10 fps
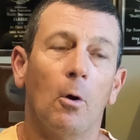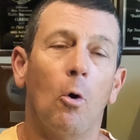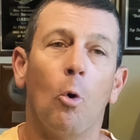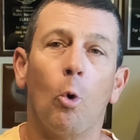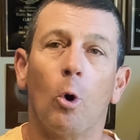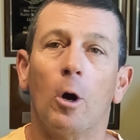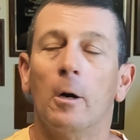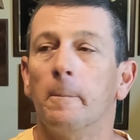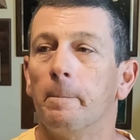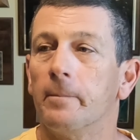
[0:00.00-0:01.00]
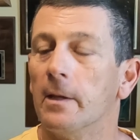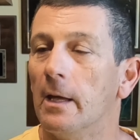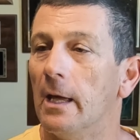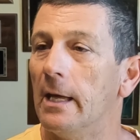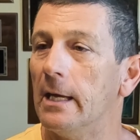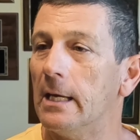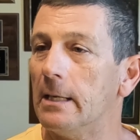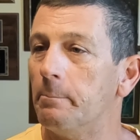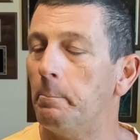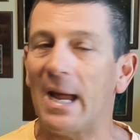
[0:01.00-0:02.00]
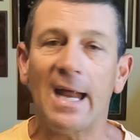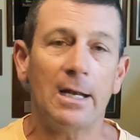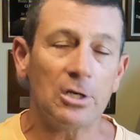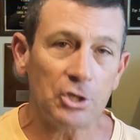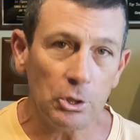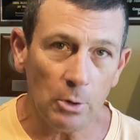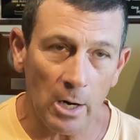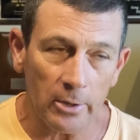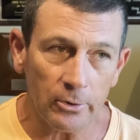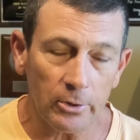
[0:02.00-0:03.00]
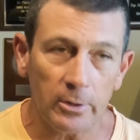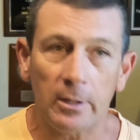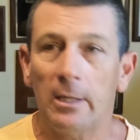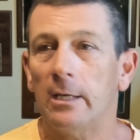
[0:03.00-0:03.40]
or a Bandit 200